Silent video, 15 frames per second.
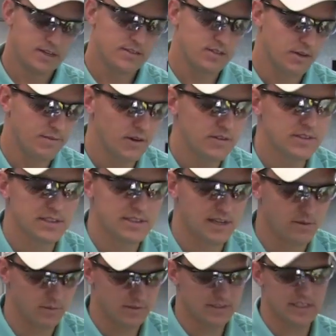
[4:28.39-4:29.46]
So most of the
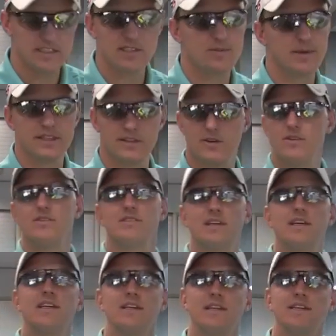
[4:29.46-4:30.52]
time we'll say just bring the whole
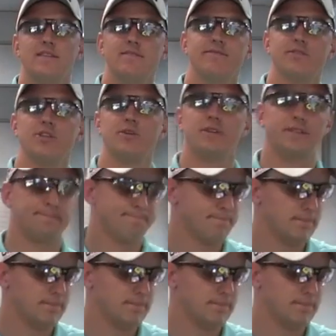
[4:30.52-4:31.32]
set in and do it.